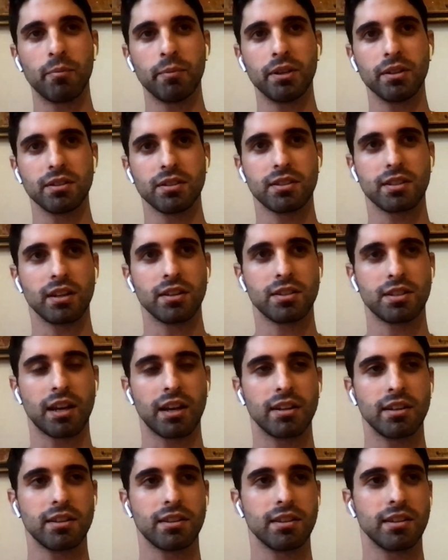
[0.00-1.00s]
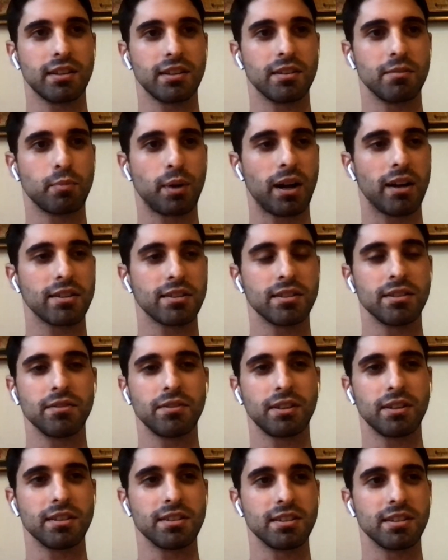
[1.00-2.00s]
me or say anything positive
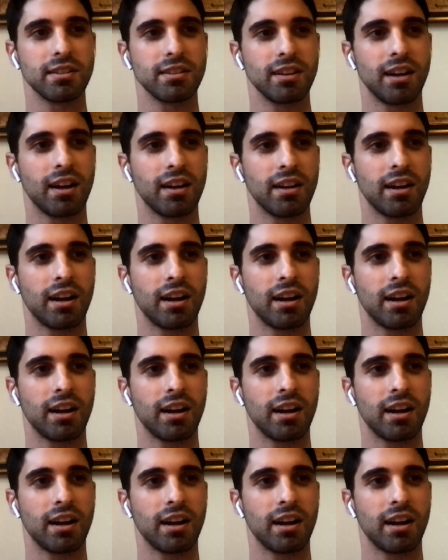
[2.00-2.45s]
because it I,